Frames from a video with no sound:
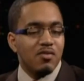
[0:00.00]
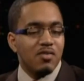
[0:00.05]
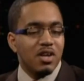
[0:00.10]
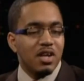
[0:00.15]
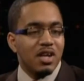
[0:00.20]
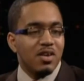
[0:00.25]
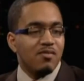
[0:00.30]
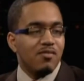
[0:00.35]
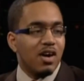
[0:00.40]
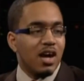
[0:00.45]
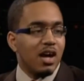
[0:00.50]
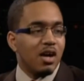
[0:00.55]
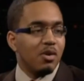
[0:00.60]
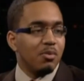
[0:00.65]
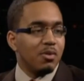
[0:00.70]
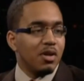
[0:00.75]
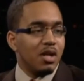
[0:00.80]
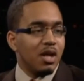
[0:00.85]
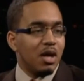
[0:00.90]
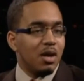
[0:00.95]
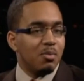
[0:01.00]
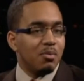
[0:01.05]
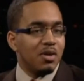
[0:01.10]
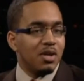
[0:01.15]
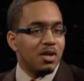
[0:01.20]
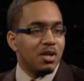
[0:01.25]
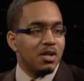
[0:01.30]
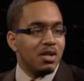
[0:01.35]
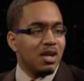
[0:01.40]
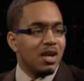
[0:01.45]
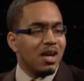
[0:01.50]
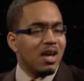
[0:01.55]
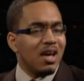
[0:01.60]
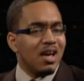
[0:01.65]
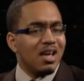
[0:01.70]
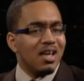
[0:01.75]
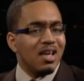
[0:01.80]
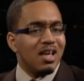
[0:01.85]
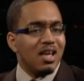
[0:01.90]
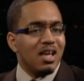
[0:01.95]
of it environment. I mean,
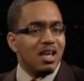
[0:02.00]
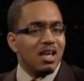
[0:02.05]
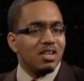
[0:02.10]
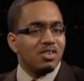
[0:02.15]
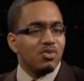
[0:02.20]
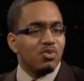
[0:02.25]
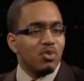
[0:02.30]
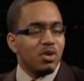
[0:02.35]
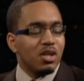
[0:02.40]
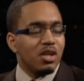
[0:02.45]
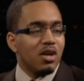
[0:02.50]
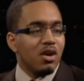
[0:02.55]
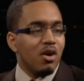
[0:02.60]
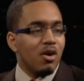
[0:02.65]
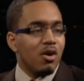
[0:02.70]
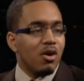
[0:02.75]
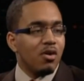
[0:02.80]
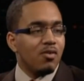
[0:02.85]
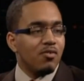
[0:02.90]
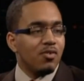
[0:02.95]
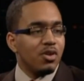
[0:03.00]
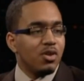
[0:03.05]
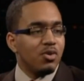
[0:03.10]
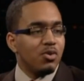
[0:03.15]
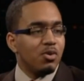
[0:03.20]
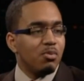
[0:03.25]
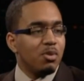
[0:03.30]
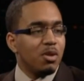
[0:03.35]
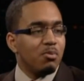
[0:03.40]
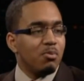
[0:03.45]
it's really hard for you to